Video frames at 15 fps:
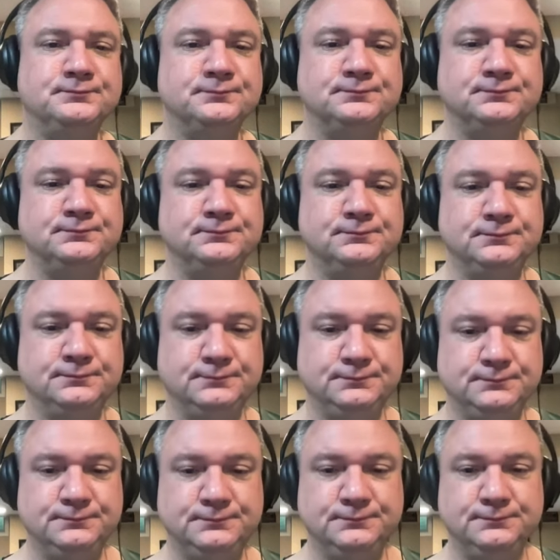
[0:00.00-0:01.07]

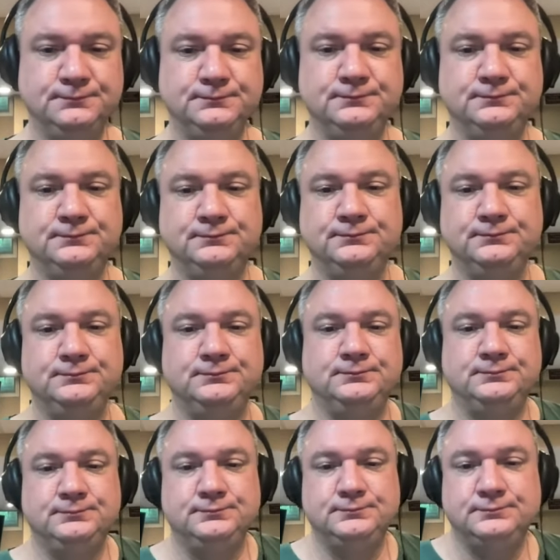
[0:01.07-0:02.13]

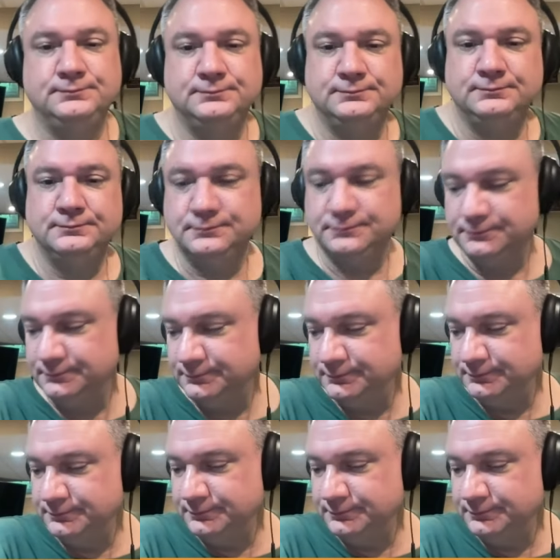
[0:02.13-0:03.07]
(not speaking)